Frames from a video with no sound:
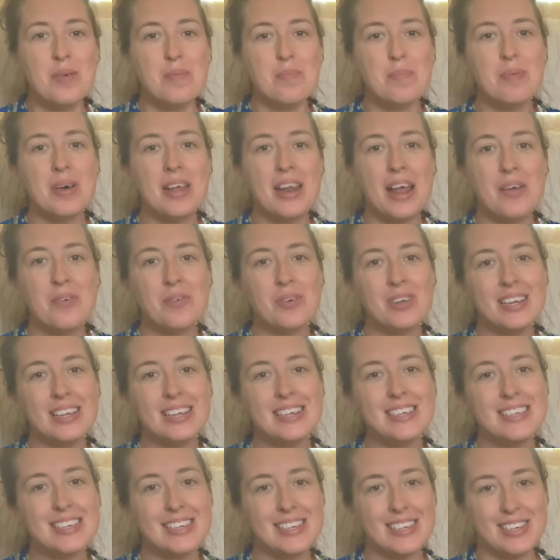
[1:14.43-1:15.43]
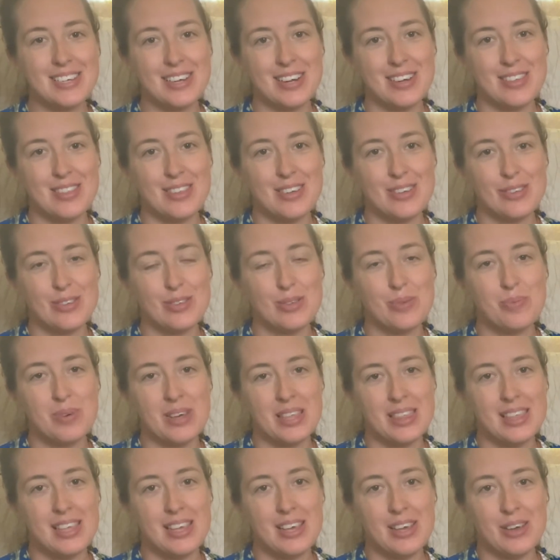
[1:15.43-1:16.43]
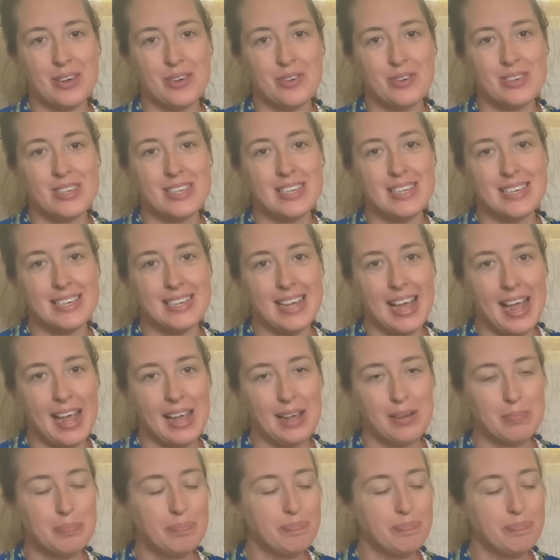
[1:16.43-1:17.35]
but I wanted to share those with you today.